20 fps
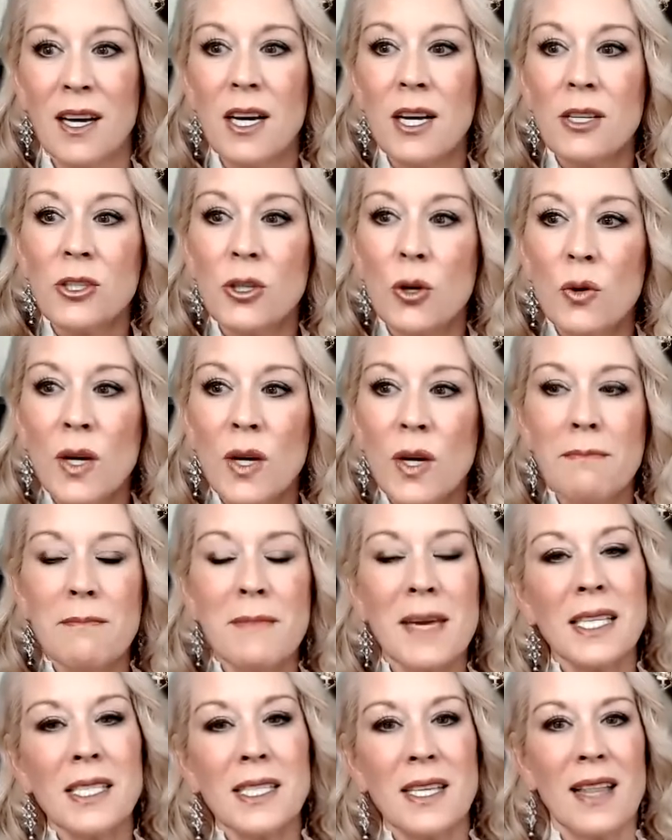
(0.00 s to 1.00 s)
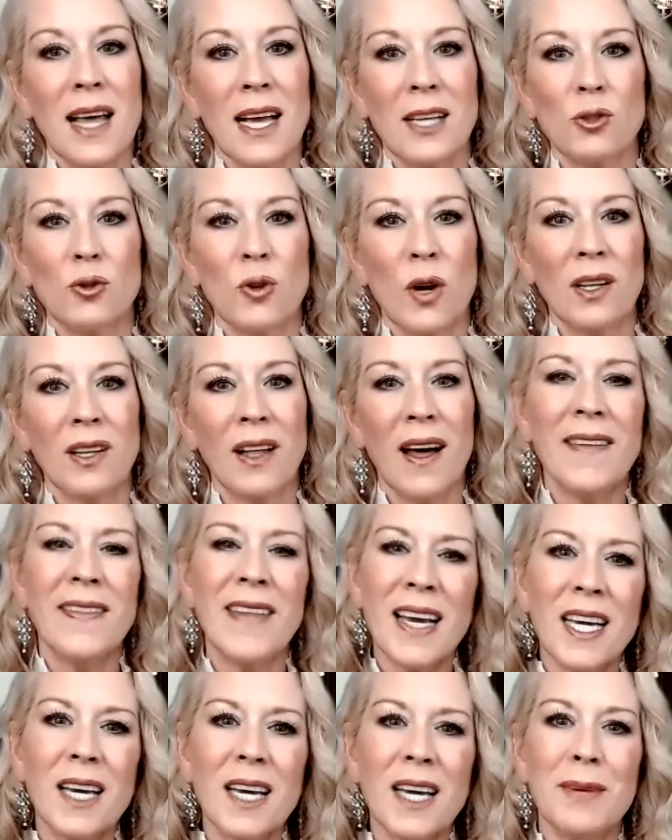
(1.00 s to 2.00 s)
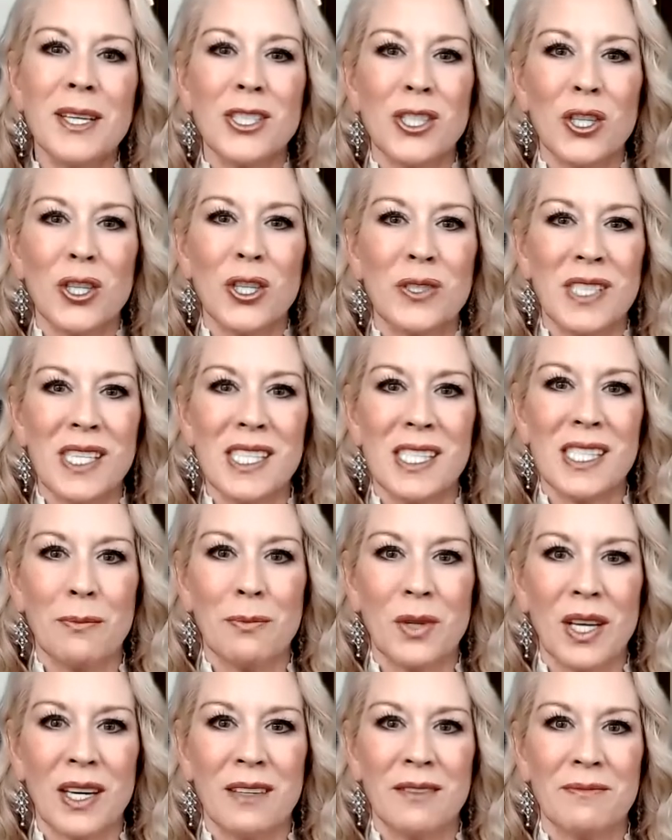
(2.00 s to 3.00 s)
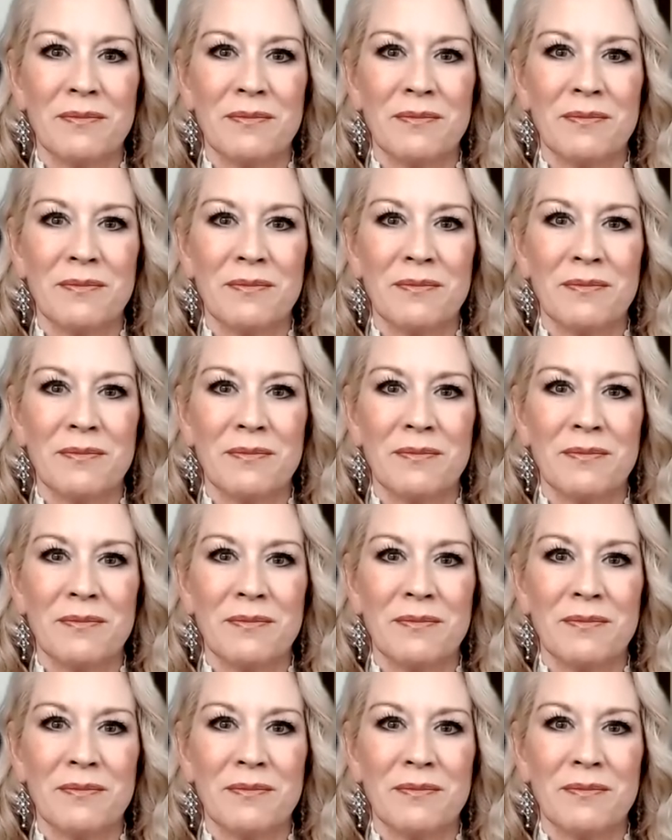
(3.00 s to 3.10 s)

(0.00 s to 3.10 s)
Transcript: So commit to that struggle and then commit to your discipline